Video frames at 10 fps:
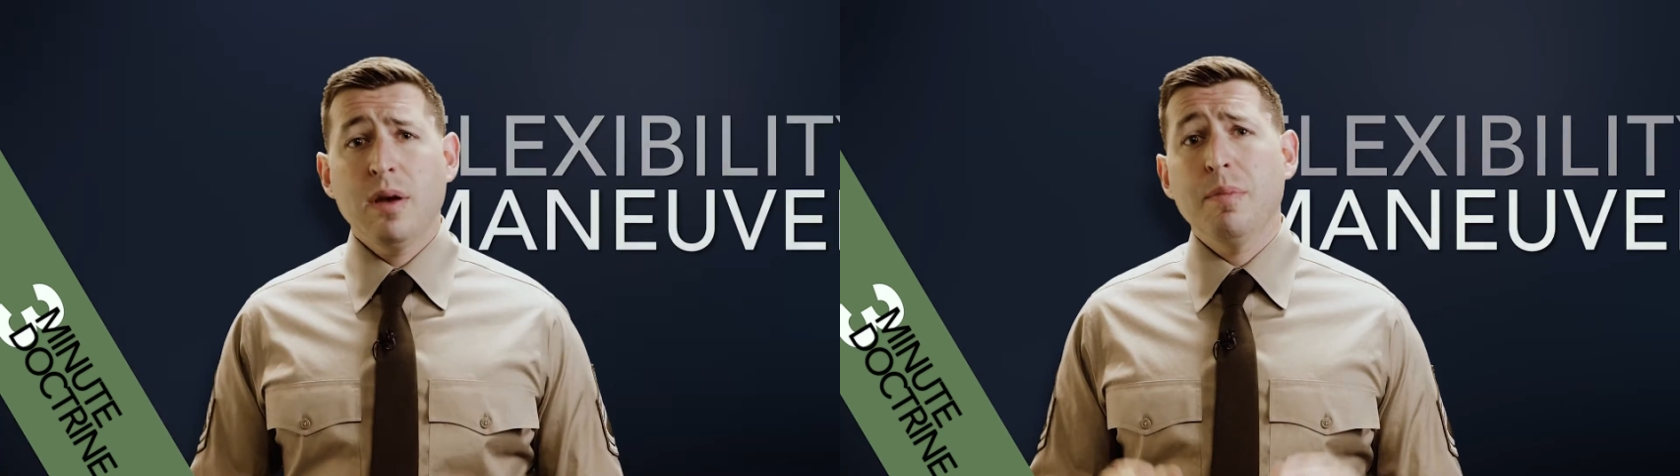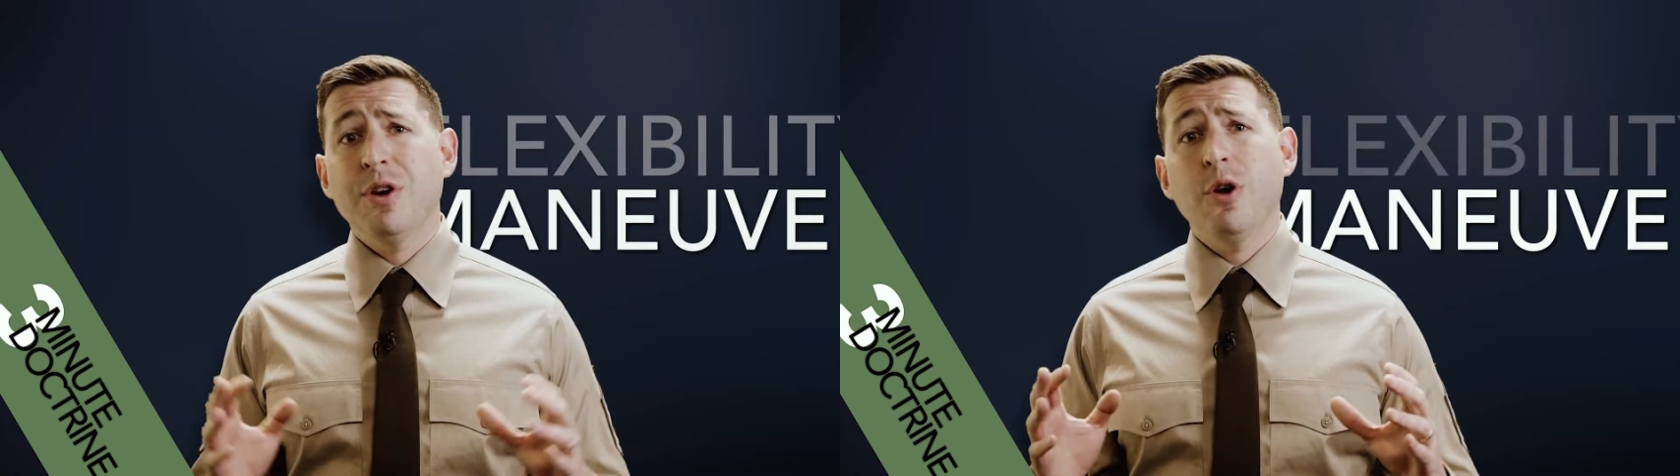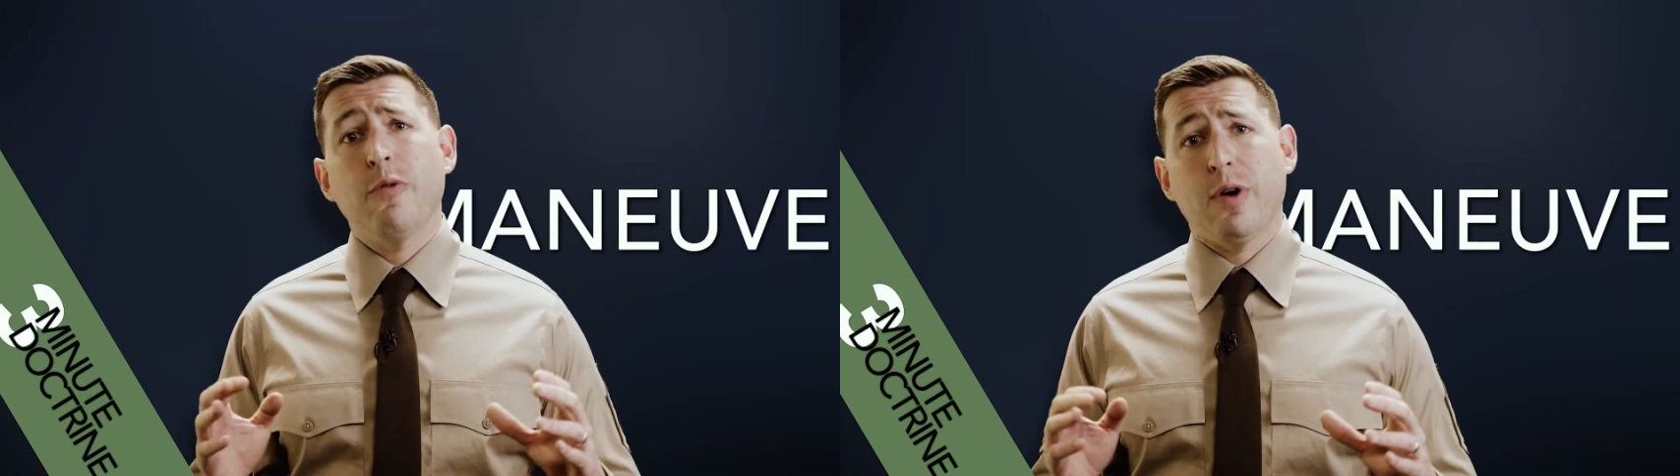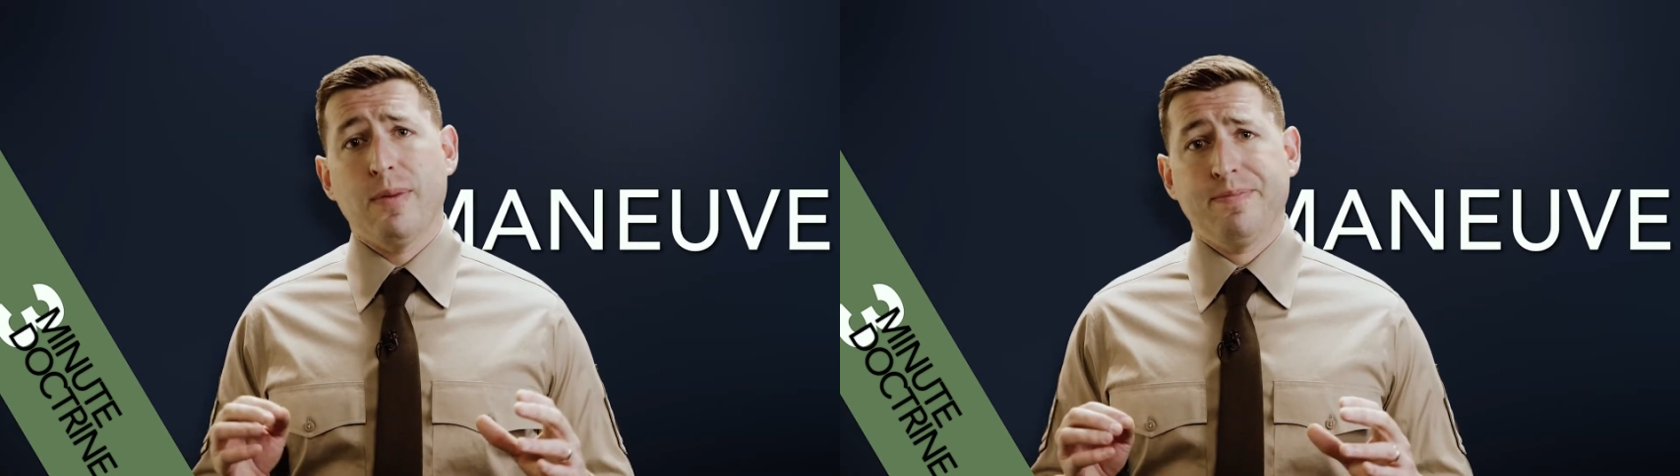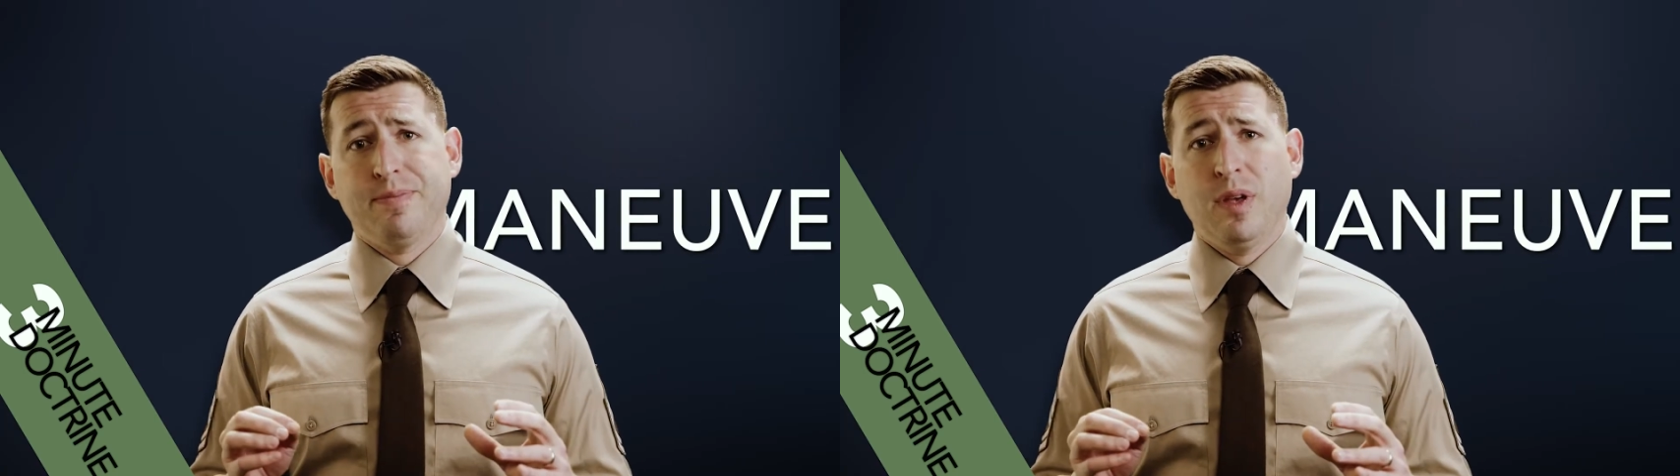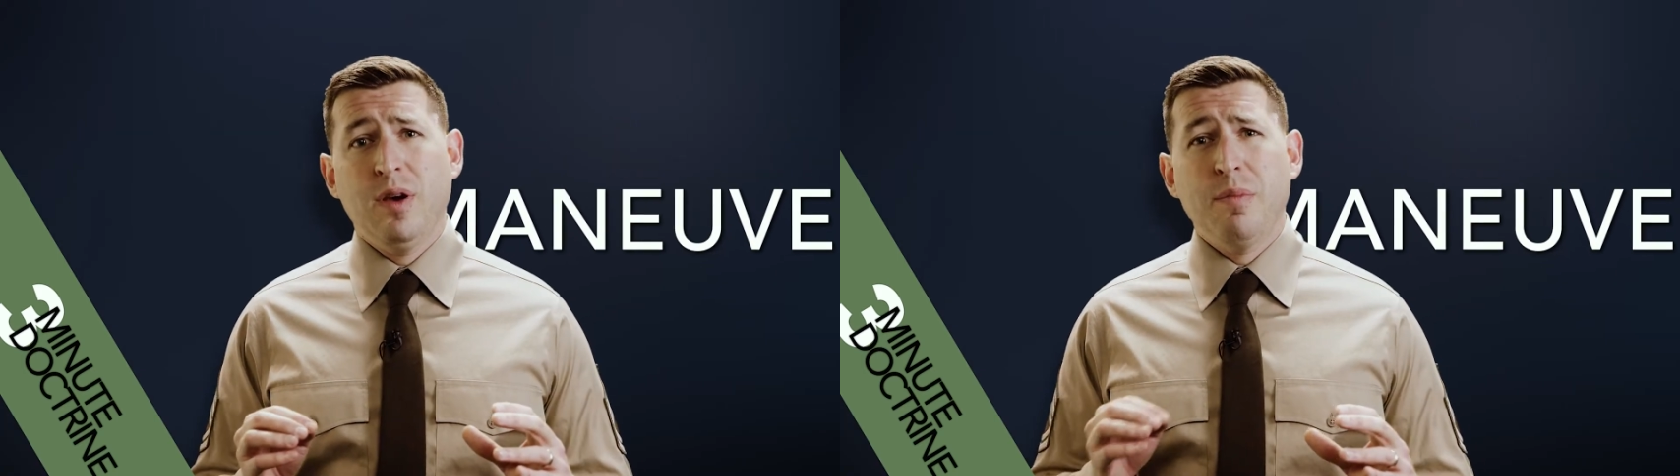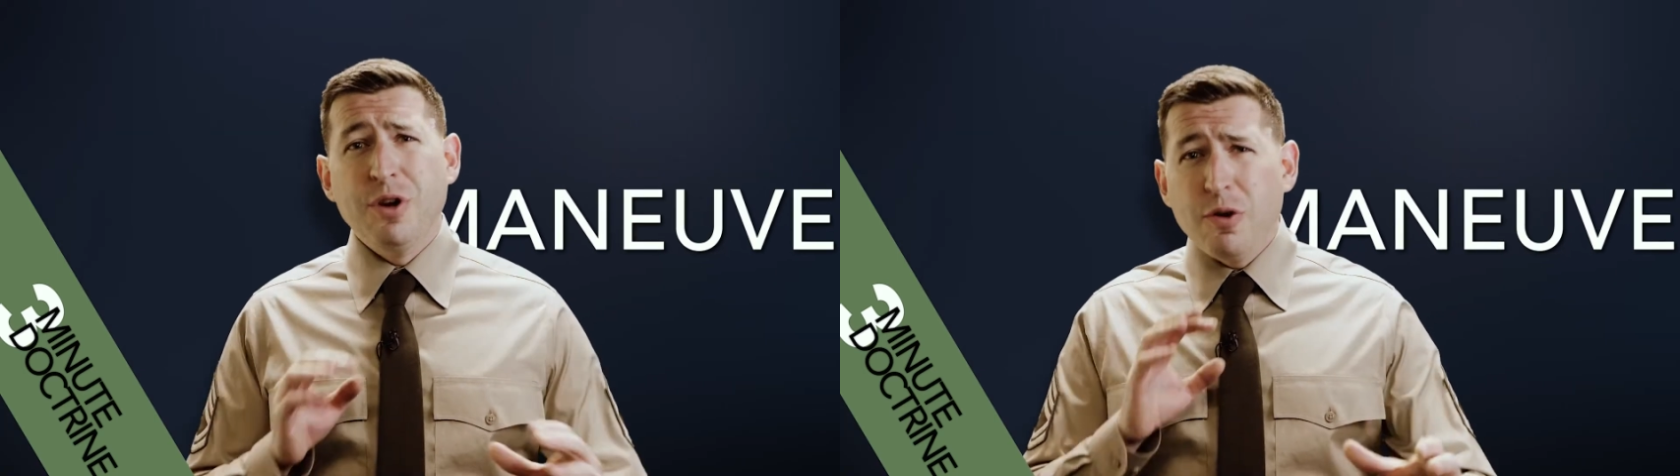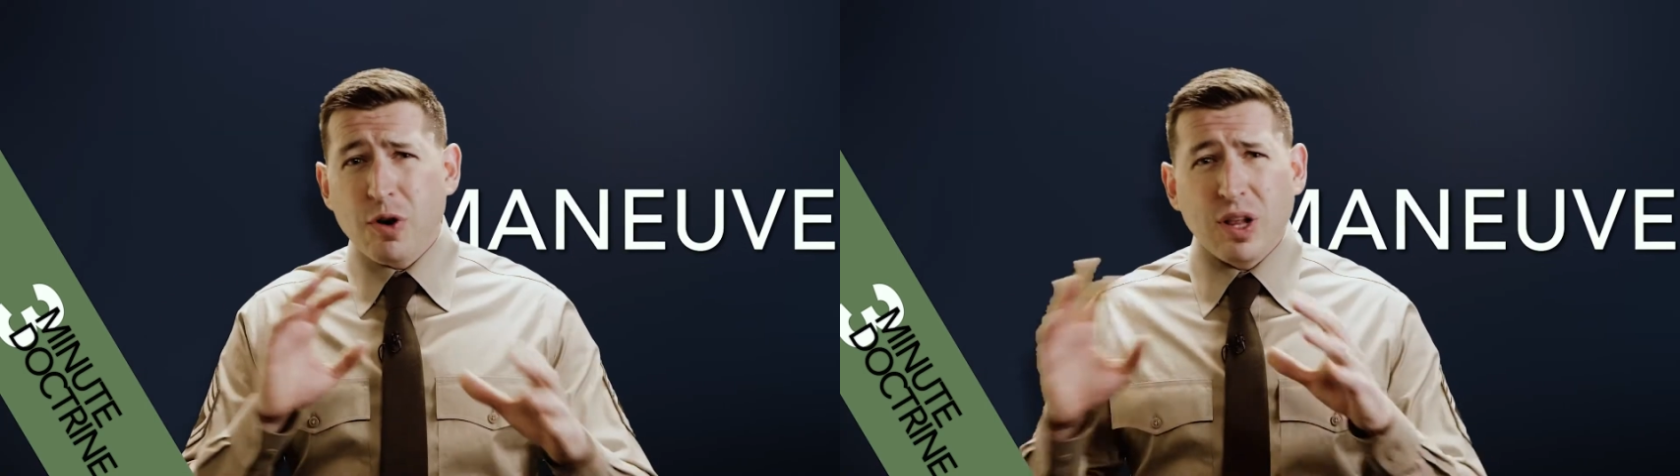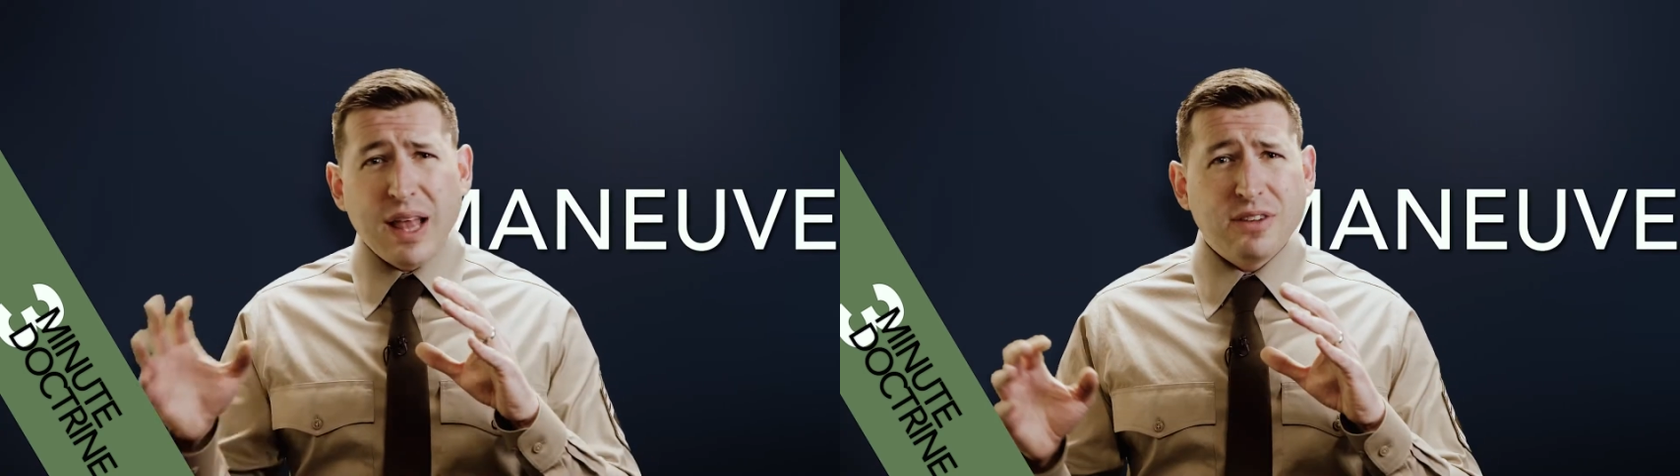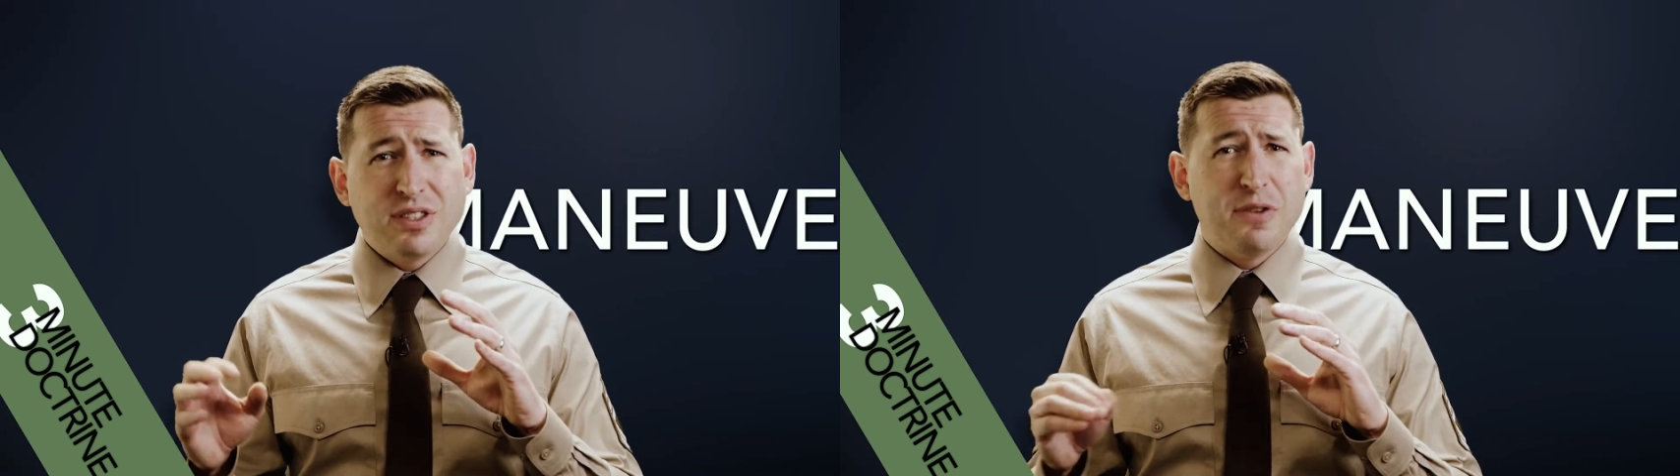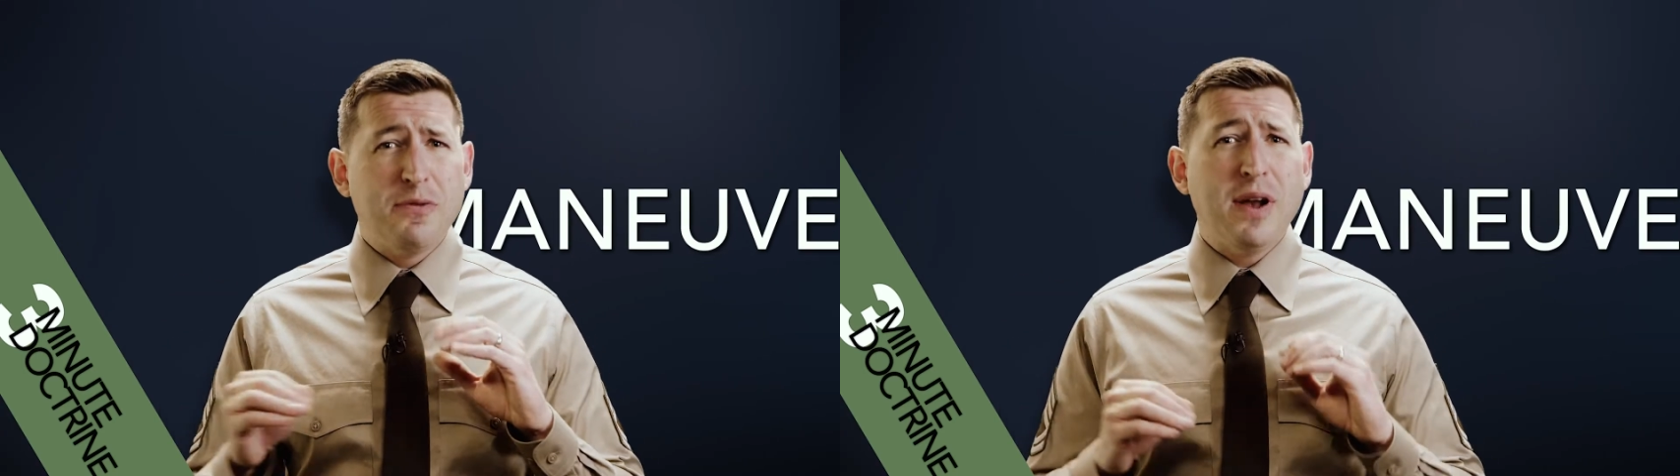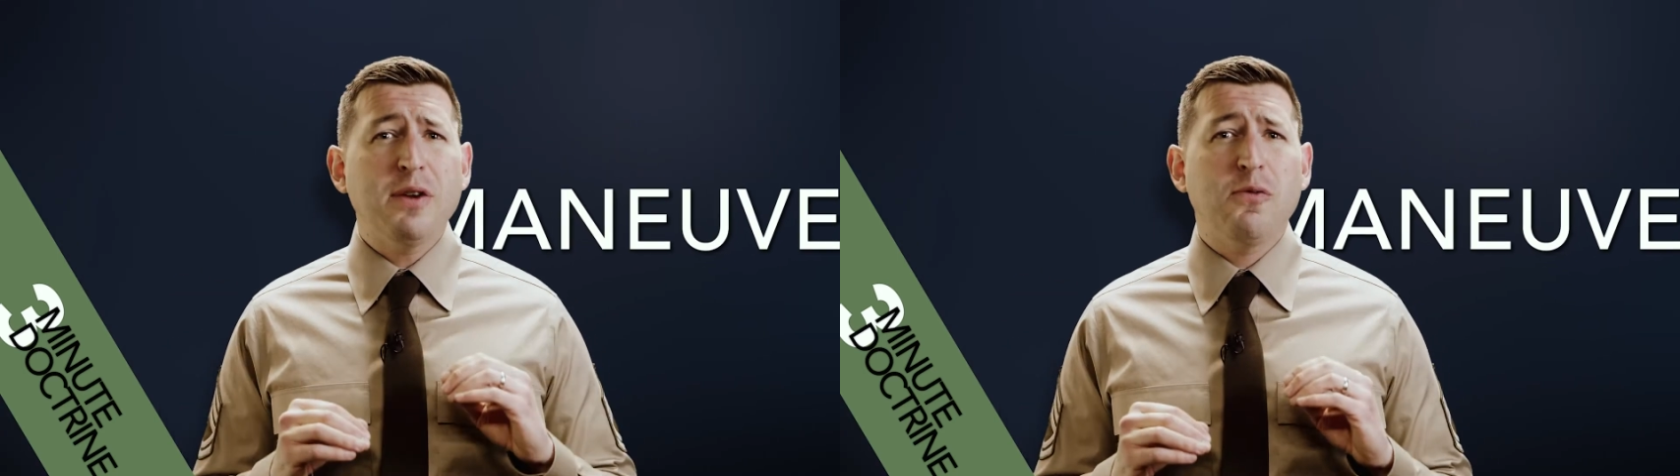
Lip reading: Maneuver. Maneuver allows a defending